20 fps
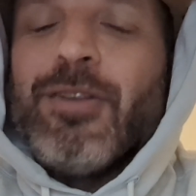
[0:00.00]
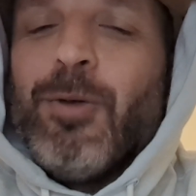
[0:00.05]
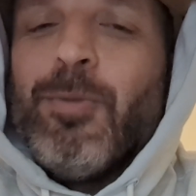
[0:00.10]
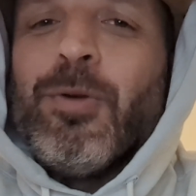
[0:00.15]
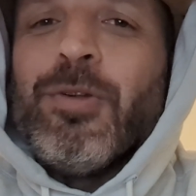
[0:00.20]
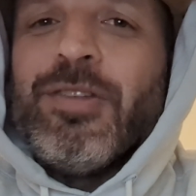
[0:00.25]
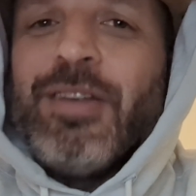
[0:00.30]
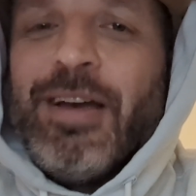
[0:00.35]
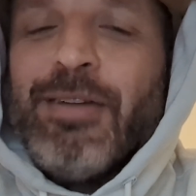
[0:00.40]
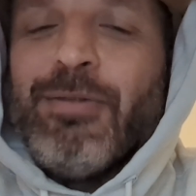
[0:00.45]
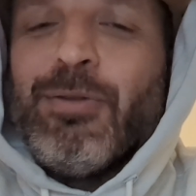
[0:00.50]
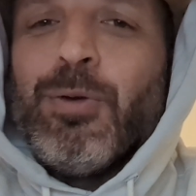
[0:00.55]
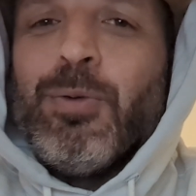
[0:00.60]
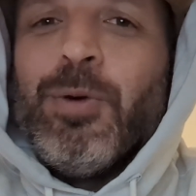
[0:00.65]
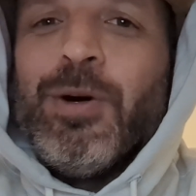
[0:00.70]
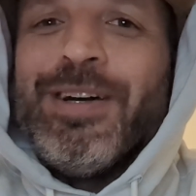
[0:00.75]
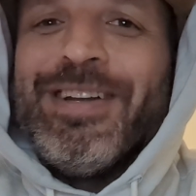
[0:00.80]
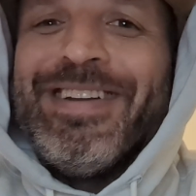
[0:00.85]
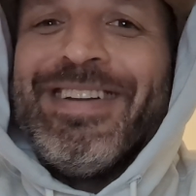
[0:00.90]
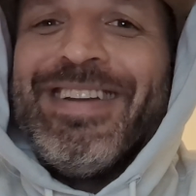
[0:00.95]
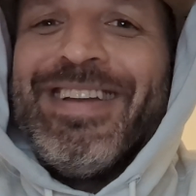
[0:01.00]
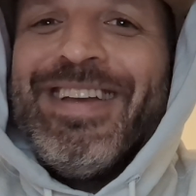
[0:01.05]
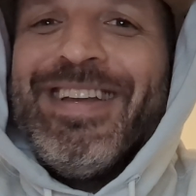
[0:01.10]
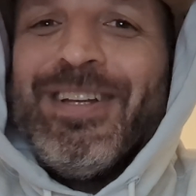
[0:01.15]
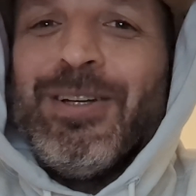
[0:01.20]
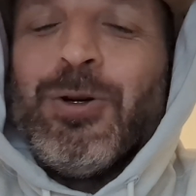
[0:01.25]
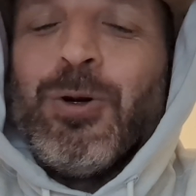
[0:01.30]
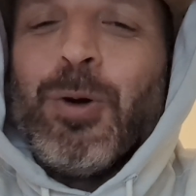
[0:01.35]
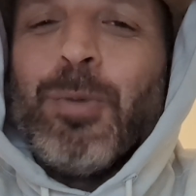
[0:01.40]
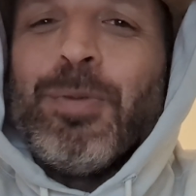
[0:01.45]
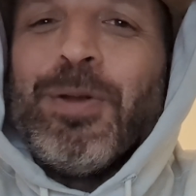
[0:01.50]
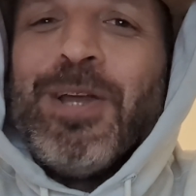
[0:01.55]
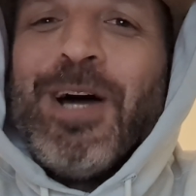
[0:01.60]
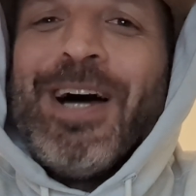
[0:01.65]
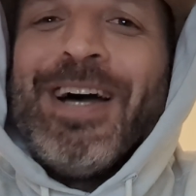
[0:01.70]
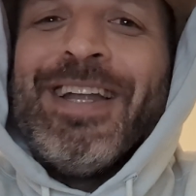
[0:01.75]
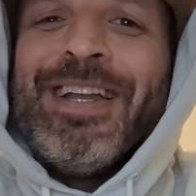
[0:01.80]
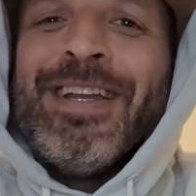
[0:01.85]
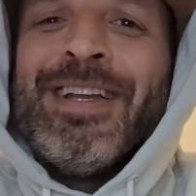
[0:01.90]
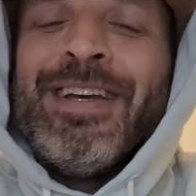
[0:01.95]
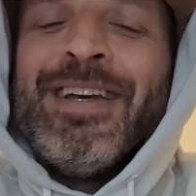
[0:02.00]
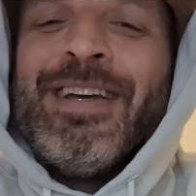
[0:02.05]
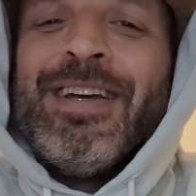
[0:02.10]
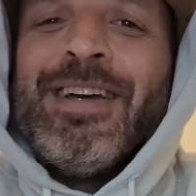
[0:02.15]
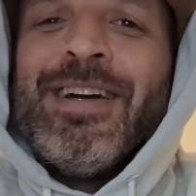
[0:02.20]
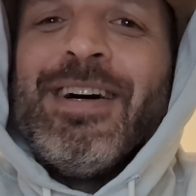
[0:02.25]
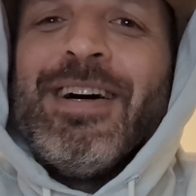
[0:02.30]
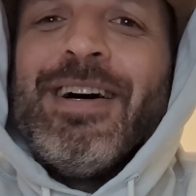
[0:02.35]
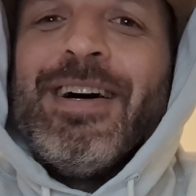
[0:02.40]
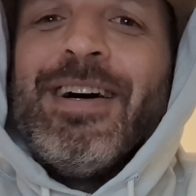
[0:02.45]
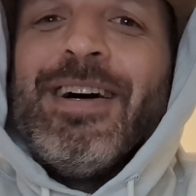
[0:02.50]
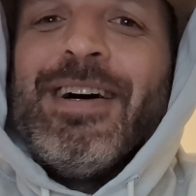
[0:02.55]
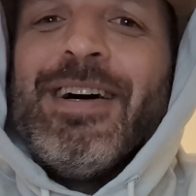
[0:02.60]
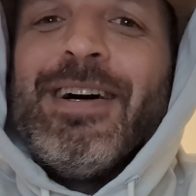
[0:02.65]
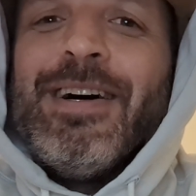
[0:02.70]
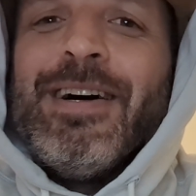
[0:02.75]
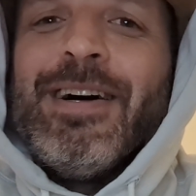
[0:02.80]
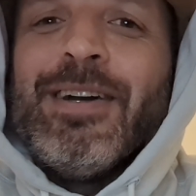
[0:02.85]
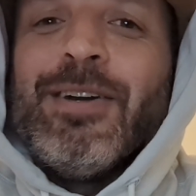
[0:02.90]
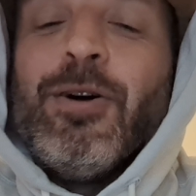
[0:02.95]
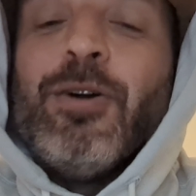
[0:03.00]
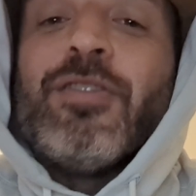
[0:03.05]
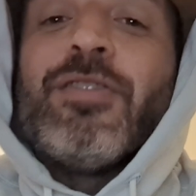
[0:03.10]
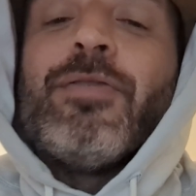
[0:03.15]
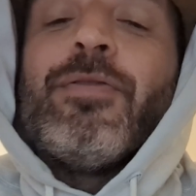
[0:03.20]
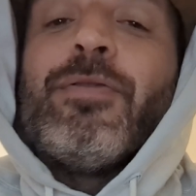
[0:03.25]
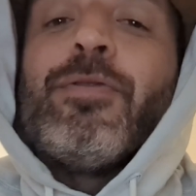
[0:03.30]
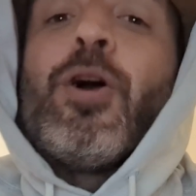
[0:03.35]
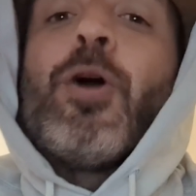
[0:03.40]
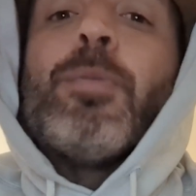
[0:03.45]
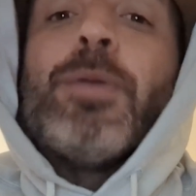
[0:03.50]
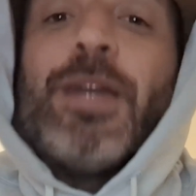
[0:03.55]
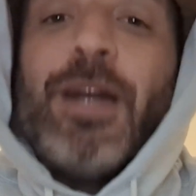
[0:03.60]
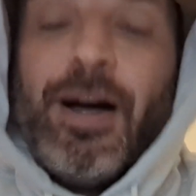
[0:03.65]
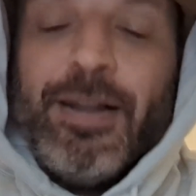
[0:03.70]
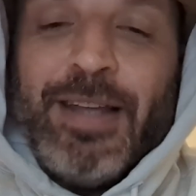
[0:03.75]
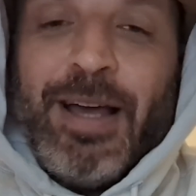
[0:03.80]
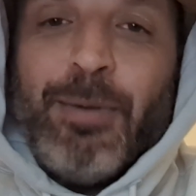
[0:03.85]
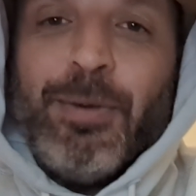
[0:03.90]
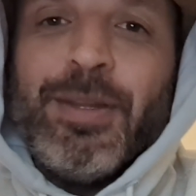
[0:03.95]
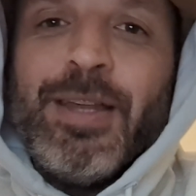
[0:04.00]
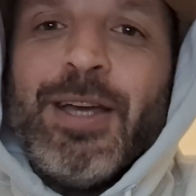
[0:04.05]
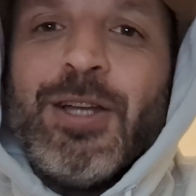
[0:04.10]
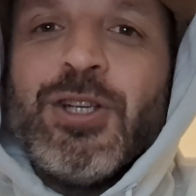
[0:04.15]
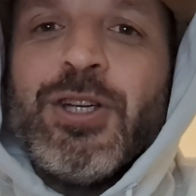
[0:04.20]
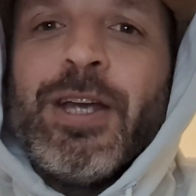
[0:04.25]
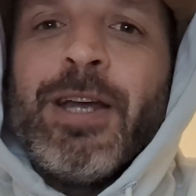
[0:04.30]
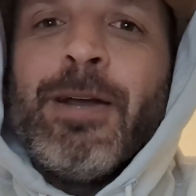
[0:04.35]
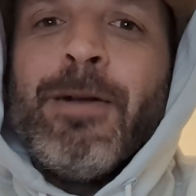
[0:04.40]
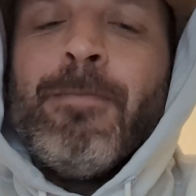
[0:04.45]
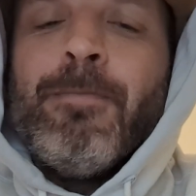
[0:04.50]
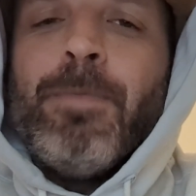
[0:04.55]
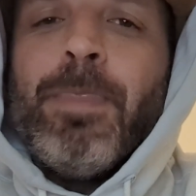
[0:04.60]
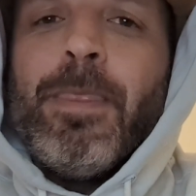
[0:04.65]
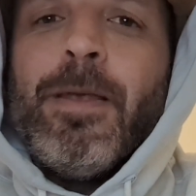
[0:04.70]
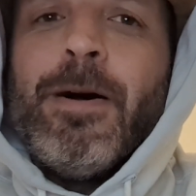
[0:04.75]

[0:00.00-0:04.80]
almost everyone in Corpinnat goes far beyond that with aging.